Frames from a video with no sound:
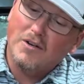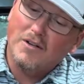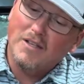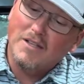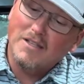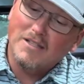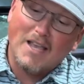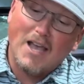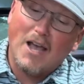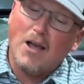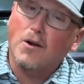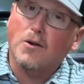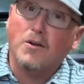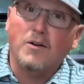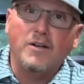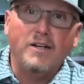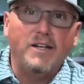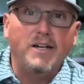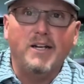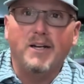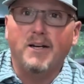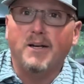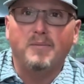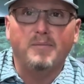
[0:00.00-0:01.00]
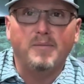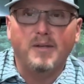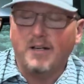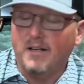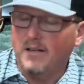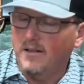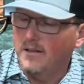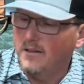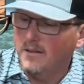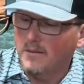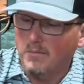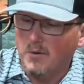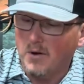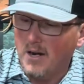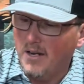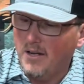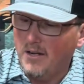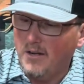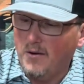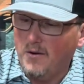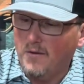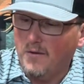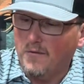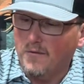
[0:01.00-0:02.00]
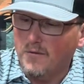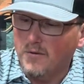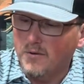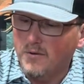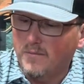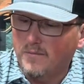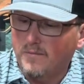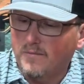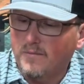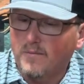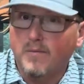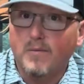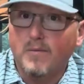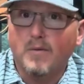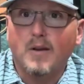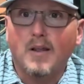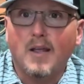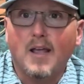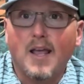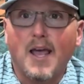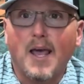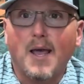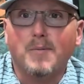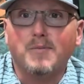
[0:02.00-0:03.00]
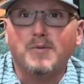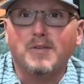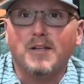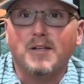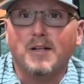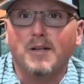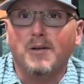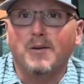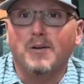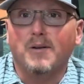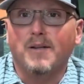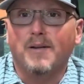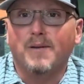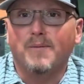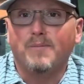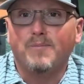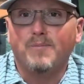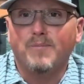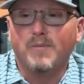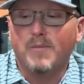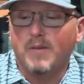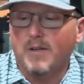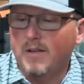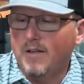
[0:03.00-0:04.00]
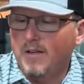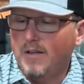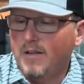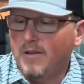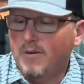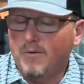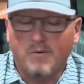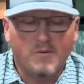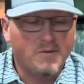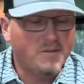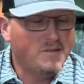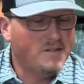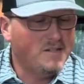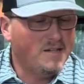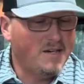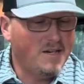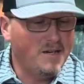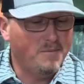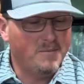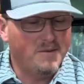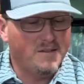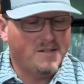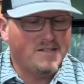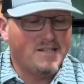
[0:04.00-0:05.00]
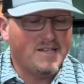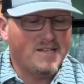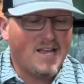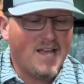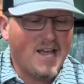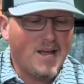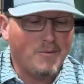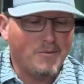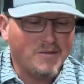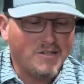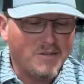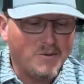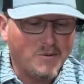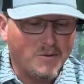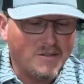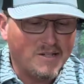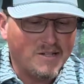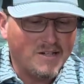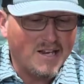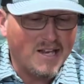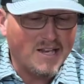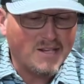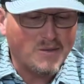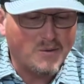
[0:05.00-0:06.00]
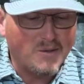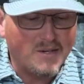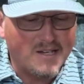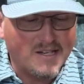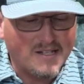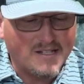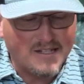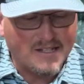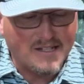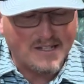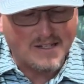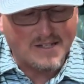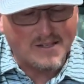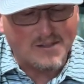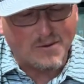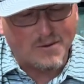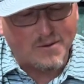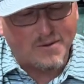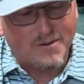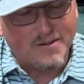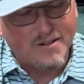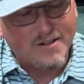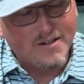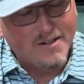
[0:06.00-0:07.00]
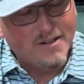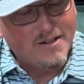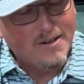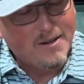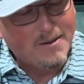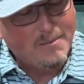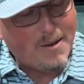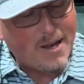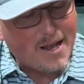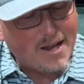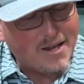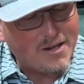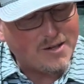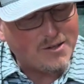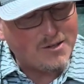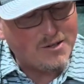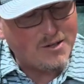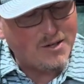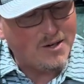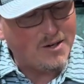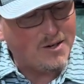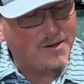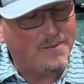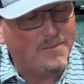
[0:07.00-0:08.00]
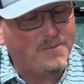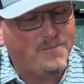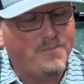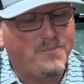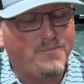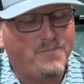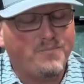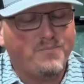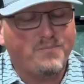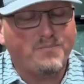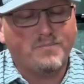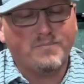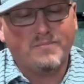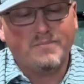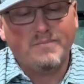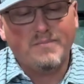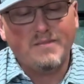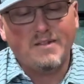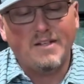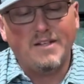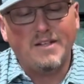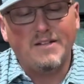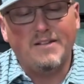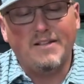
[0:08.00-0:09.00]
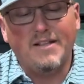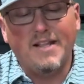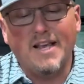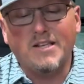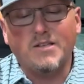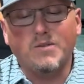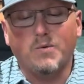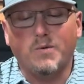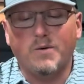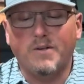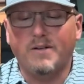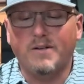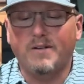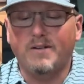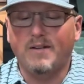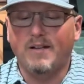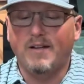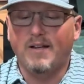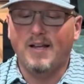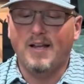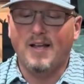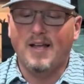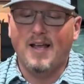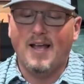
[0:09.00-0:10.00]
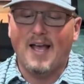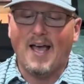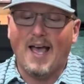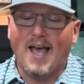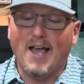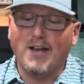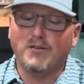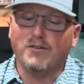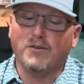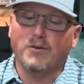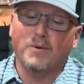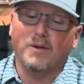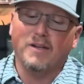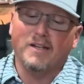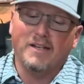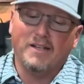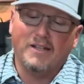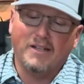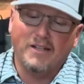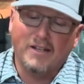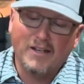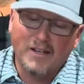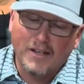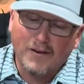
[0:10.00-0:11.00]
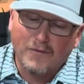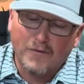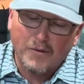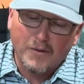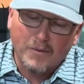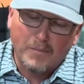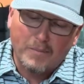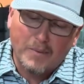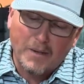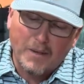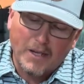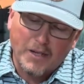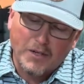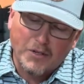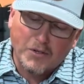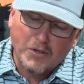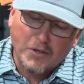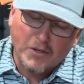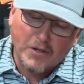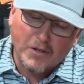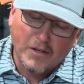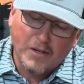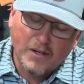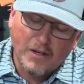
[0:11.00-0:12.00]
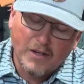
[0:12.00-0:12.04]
This guy will clean up. It'll look brand new. Absolutely. Set him aside. We'll see what the next one is in this little package here. The next one, I actually really dug it from the picture.